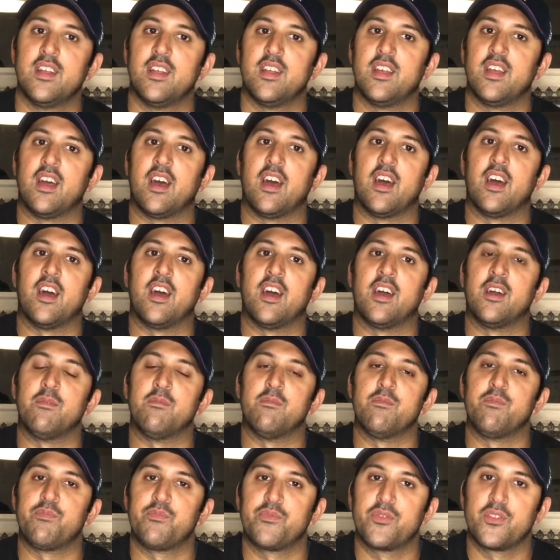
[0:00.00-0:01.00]

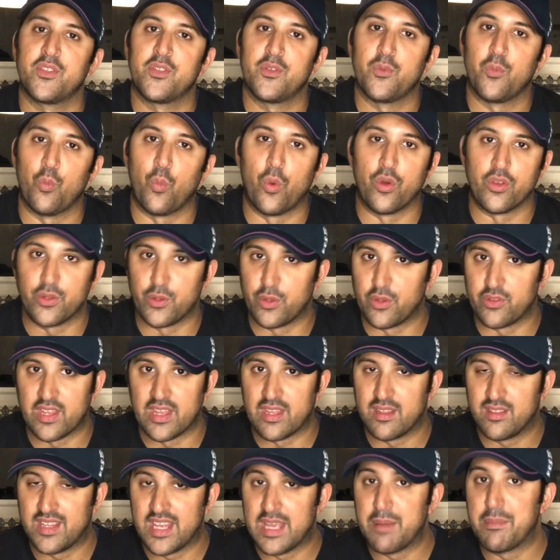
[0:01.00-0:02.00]
What
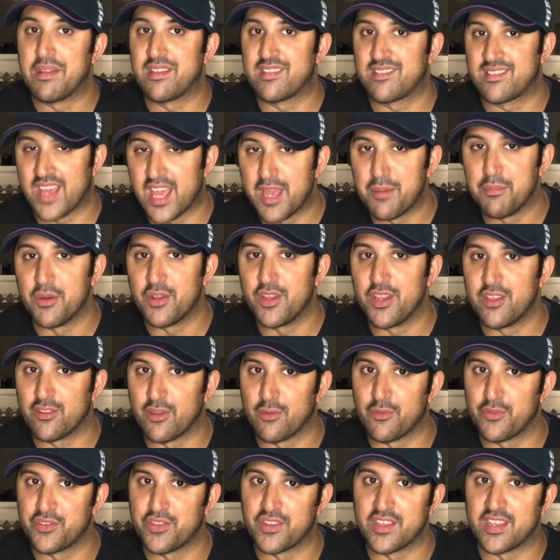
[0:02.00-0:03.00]
you deem entertainment is
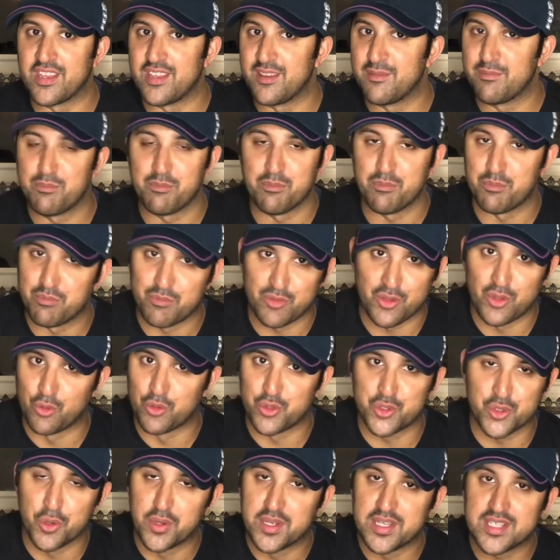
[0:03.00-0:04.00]
obviously your
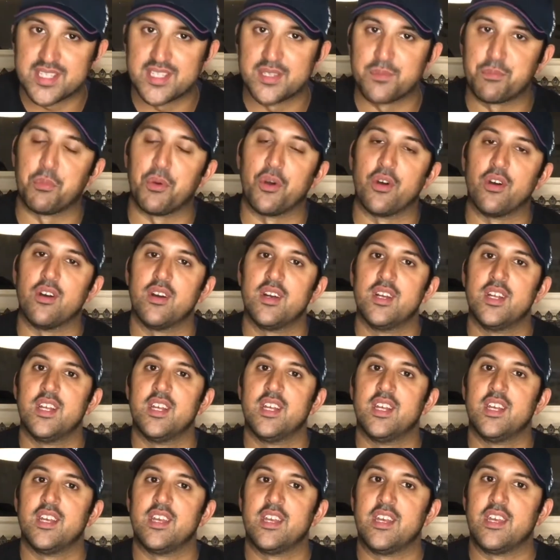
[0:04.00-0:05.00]
choice, but
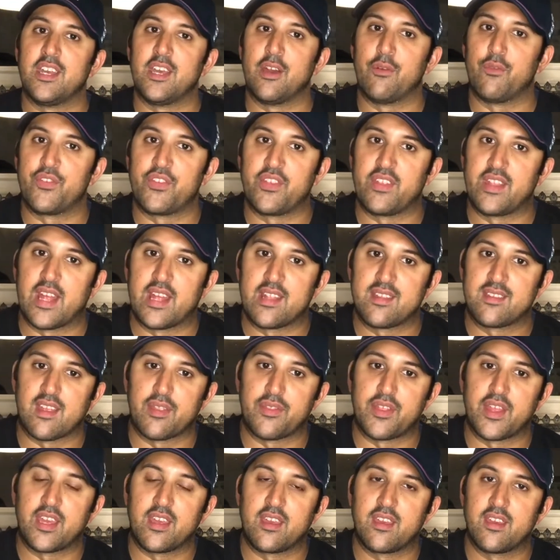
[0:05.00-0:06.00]
yeah, obviously that's, I
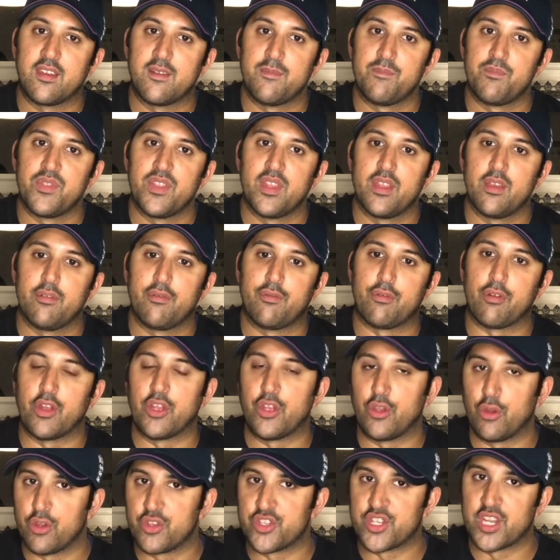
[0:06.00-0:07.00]
think, for a
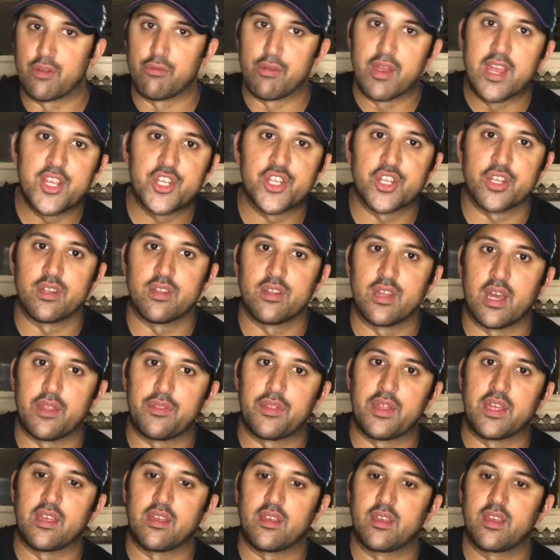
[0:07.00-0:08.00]
younger generation, I
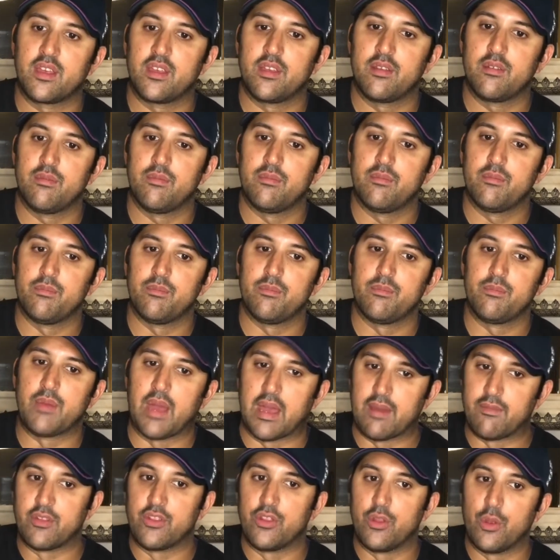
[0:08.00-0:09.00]
think
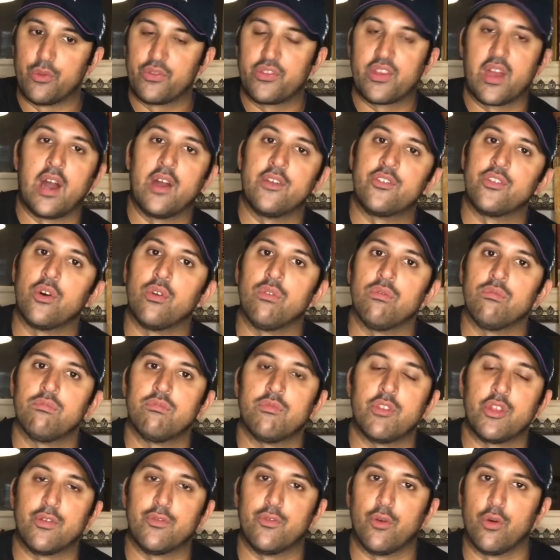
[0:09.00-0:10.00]
having those guys on,
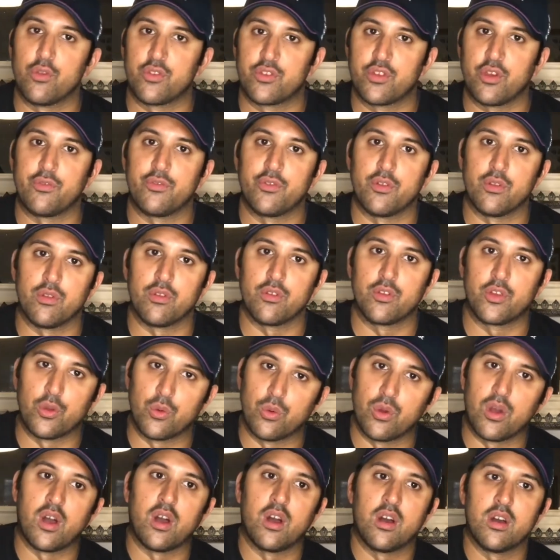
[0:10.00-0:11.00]
you know, Vaughan Tuffnell,
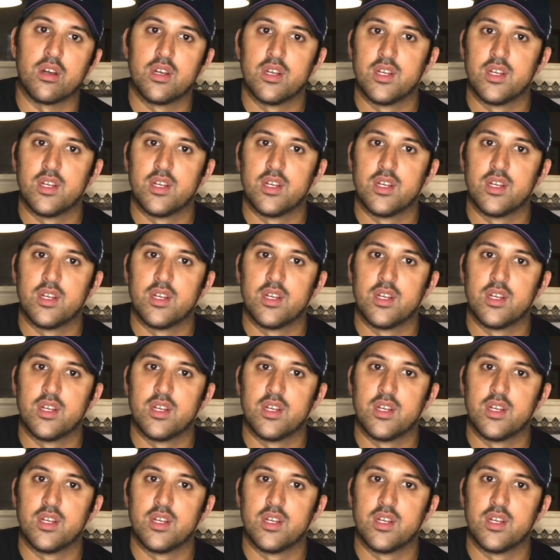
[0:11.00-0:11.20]
Guha,